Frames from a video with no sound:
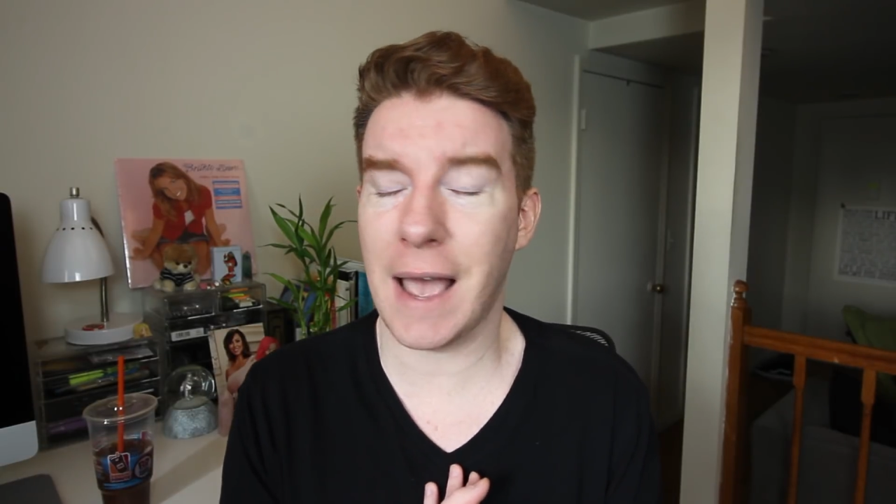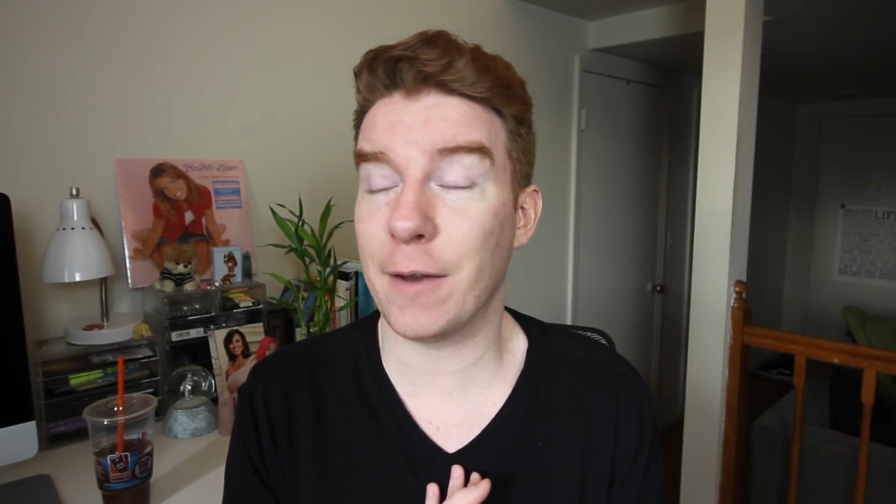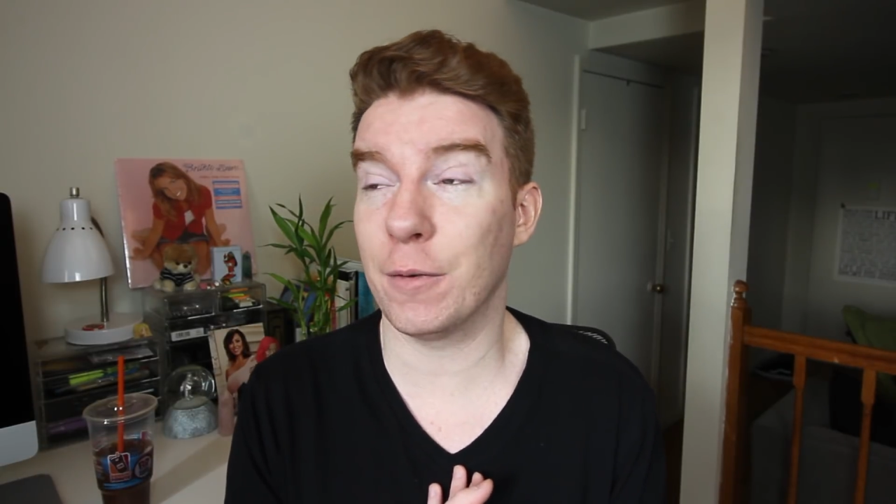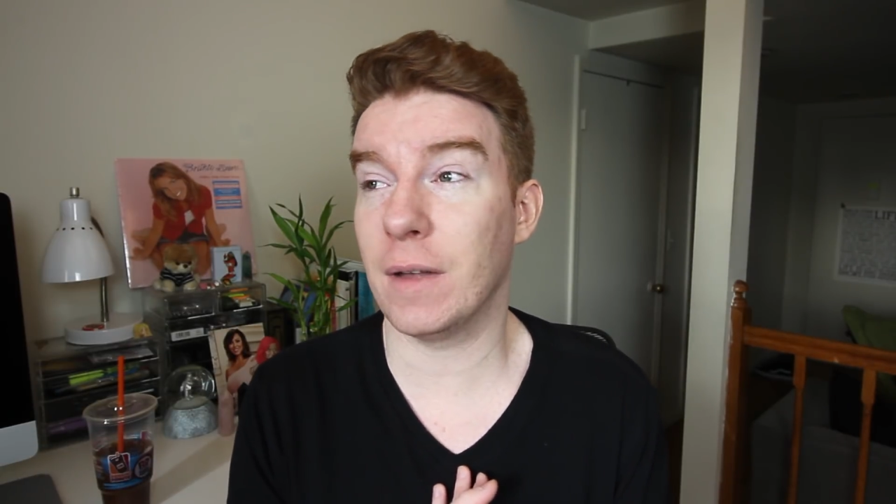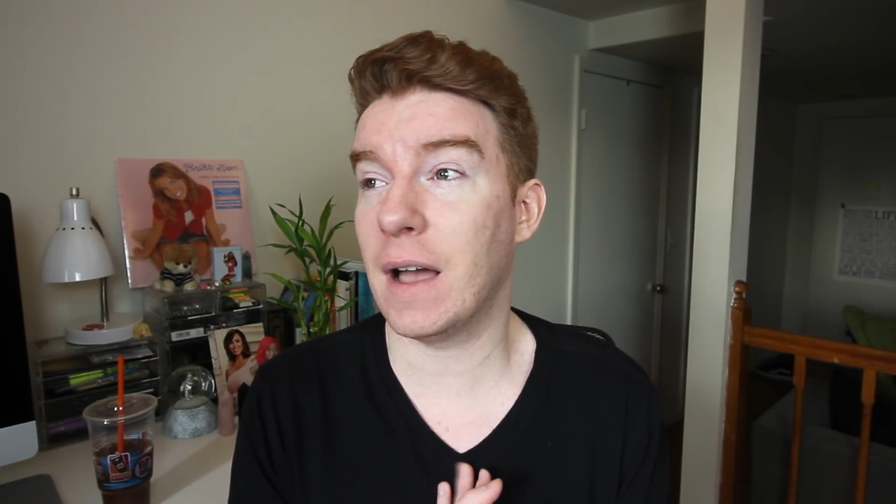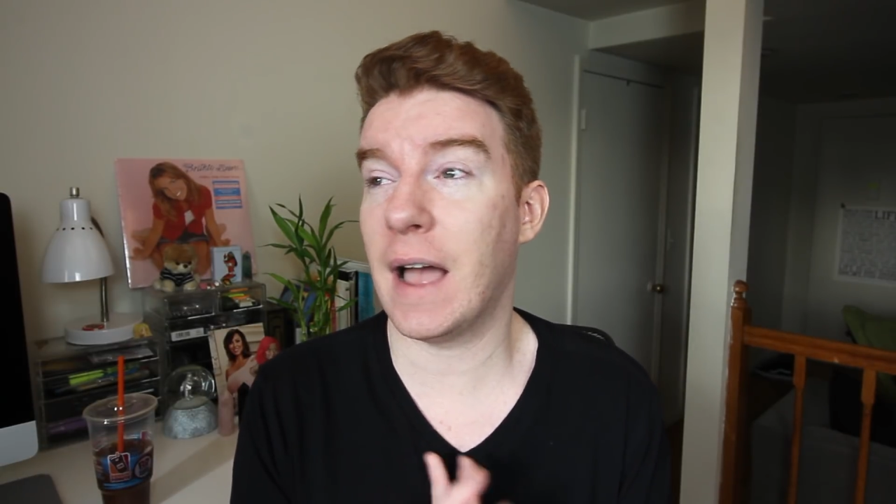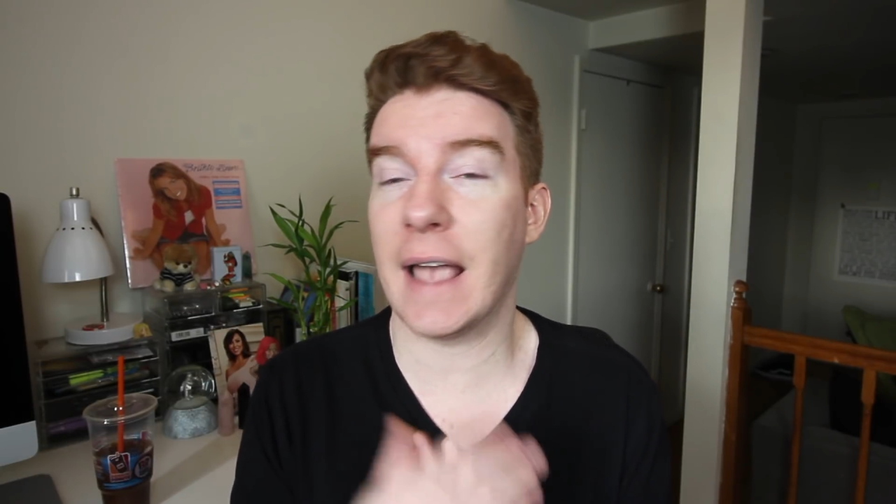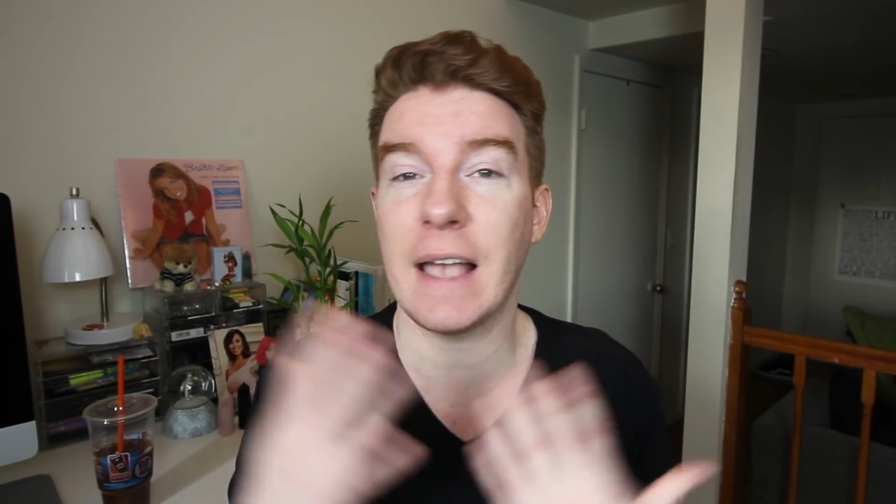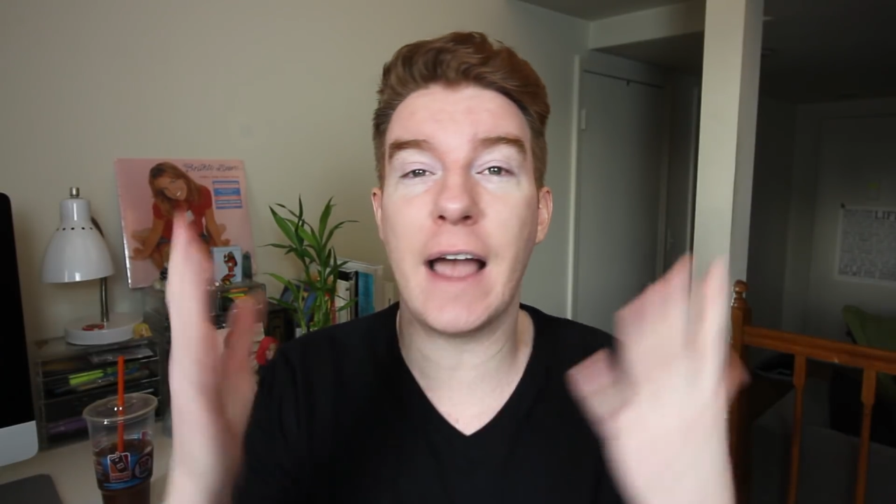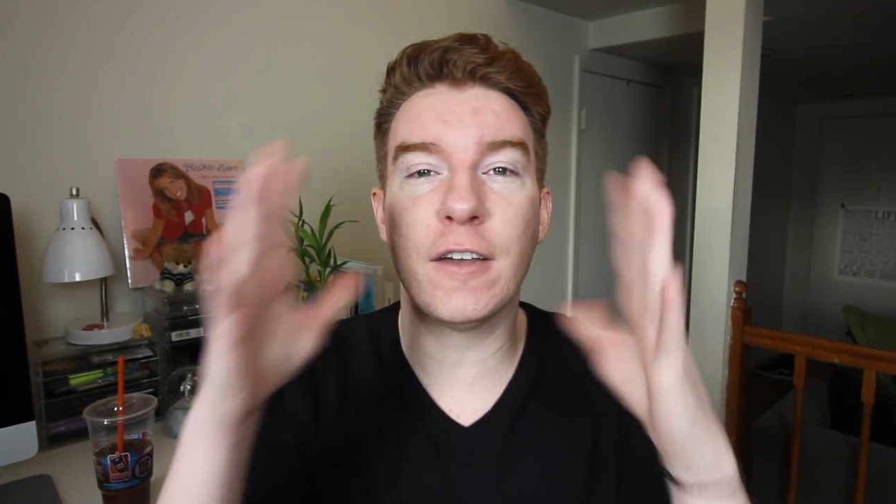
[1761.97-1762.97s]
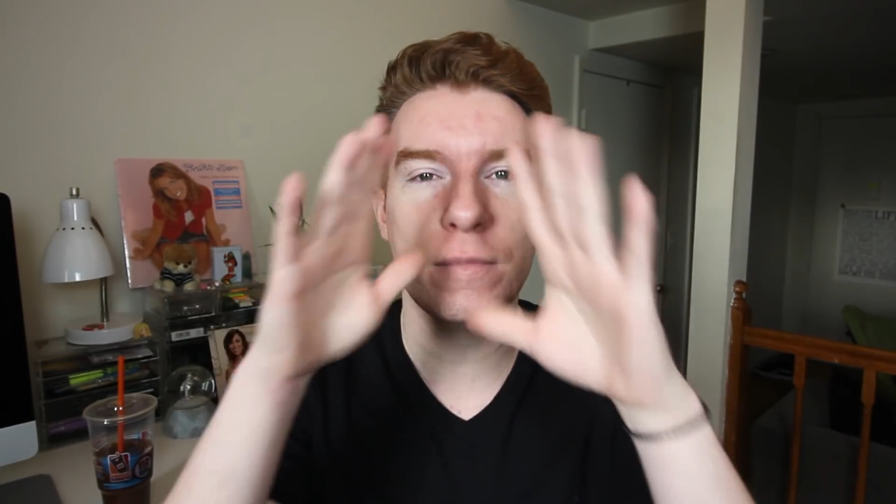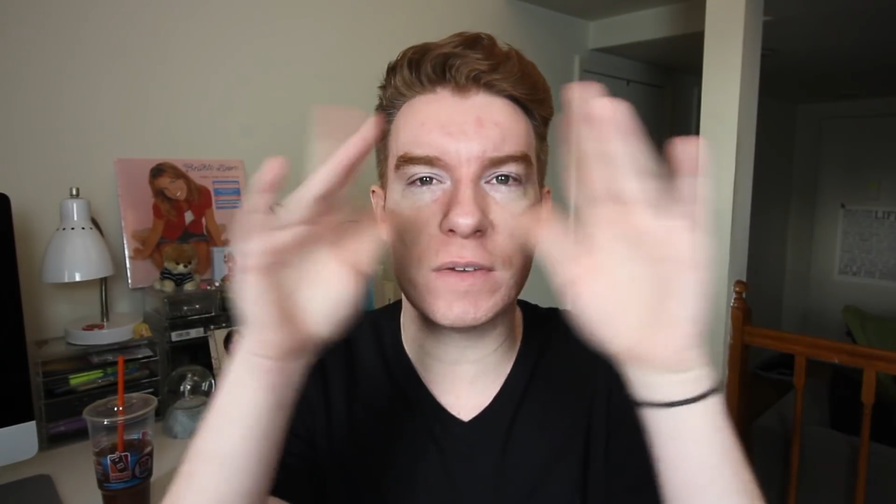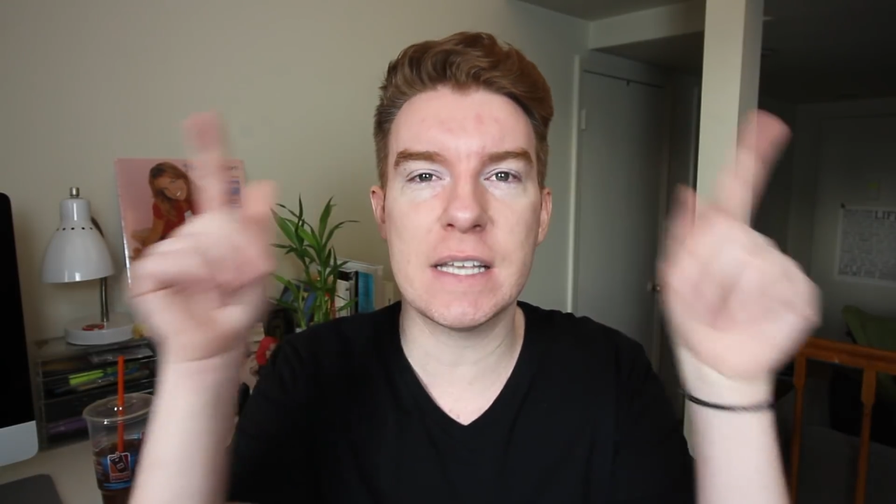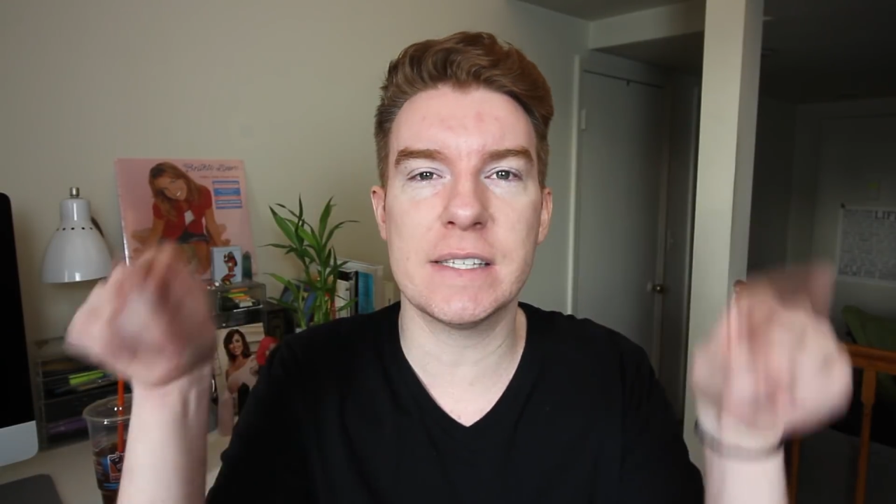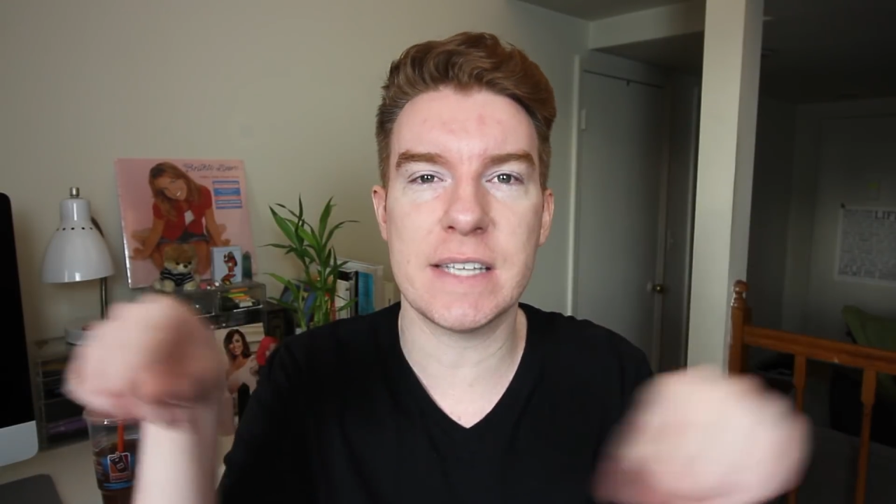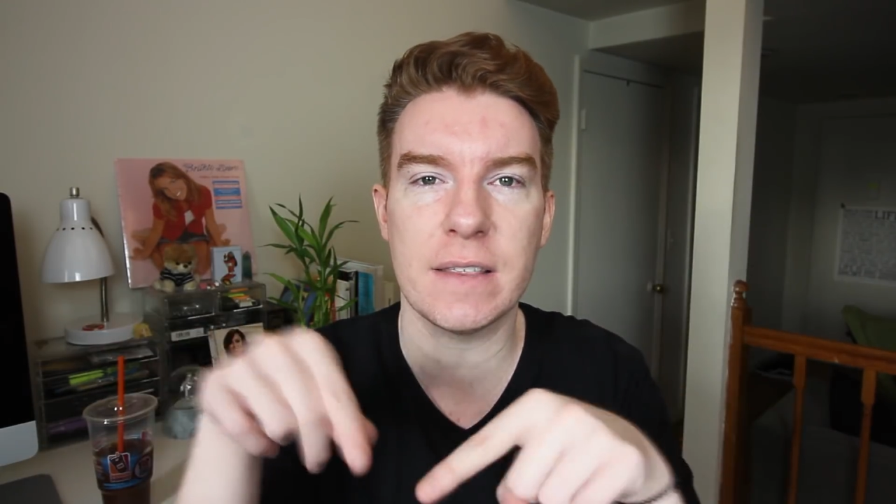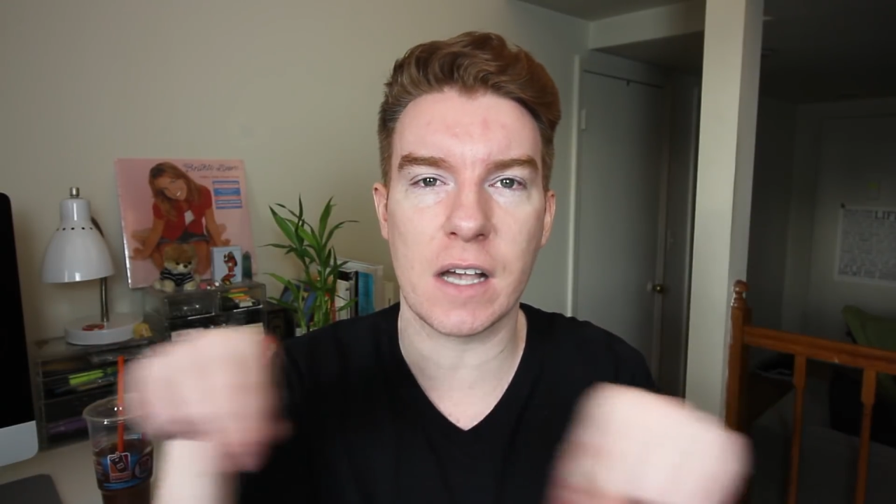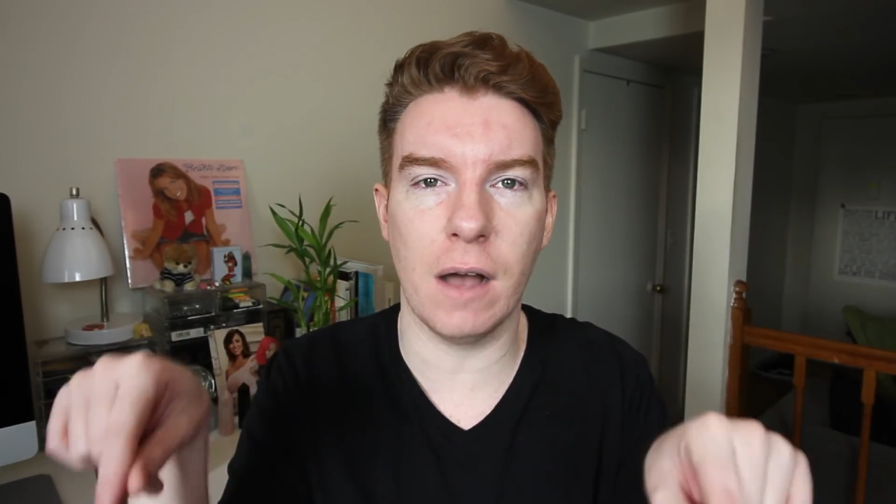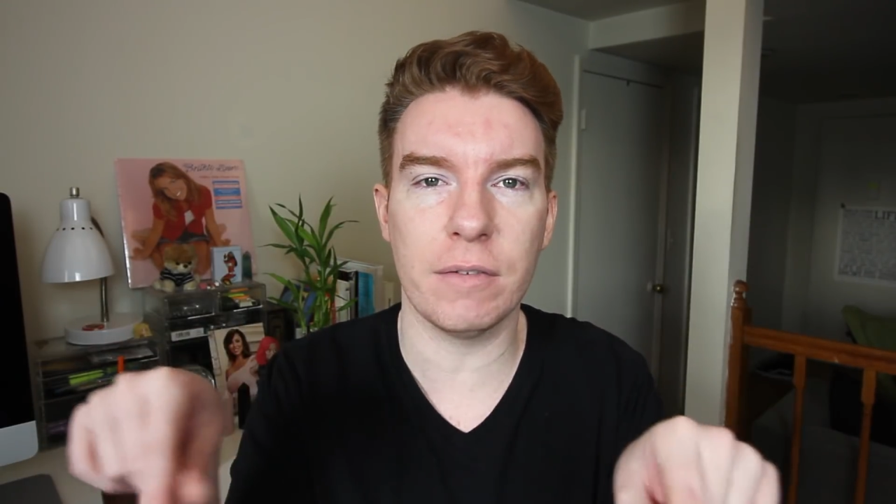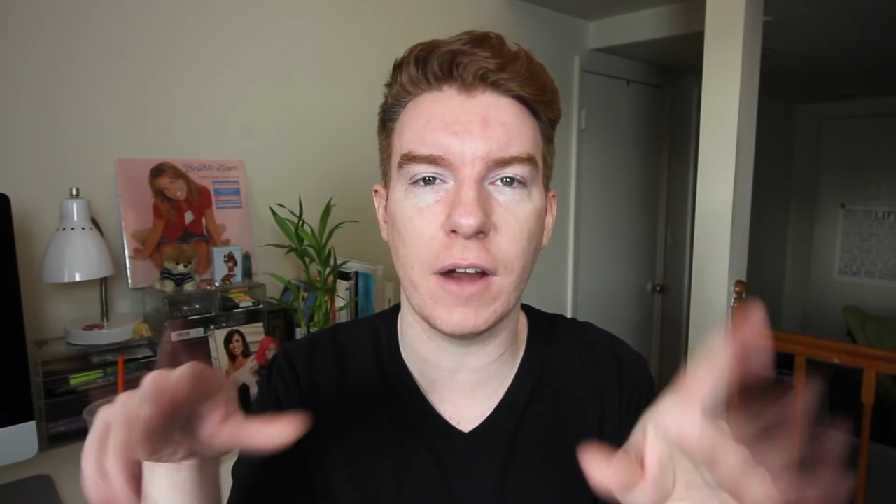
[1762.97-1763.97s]
I can see the
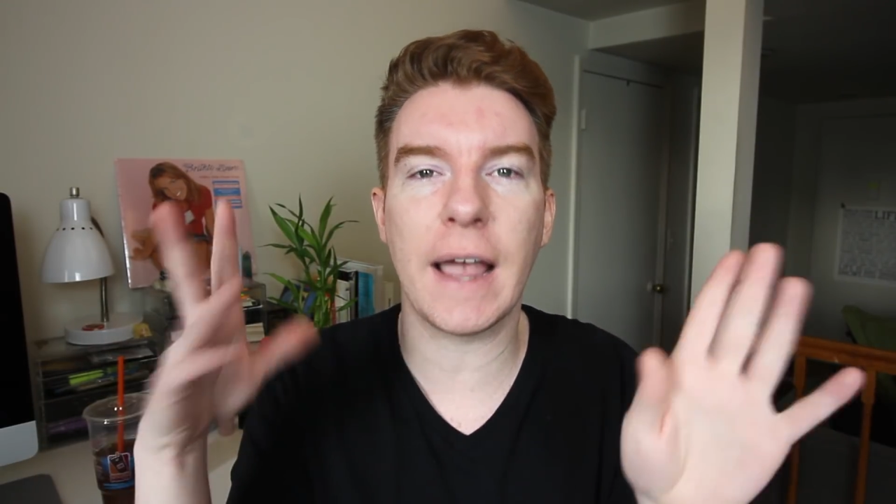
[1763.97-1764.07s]
cover.